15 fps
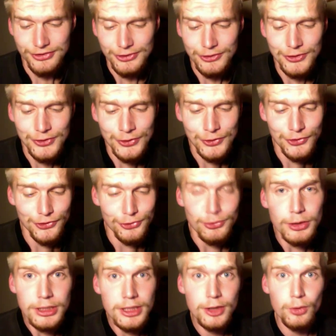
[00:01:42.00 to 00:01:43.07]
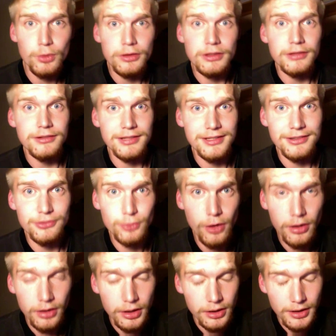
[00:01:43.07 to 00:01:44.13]
Didn't you hear what
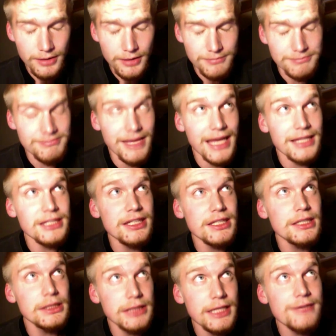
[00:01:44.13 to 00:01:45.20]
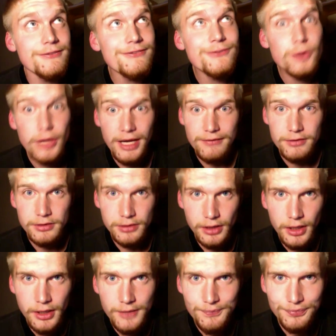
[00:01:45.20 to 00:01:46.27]
Tisroc, may he live forever,
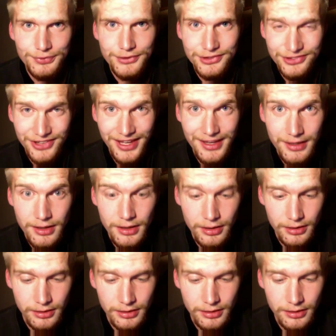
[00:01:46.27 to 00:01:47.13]
said?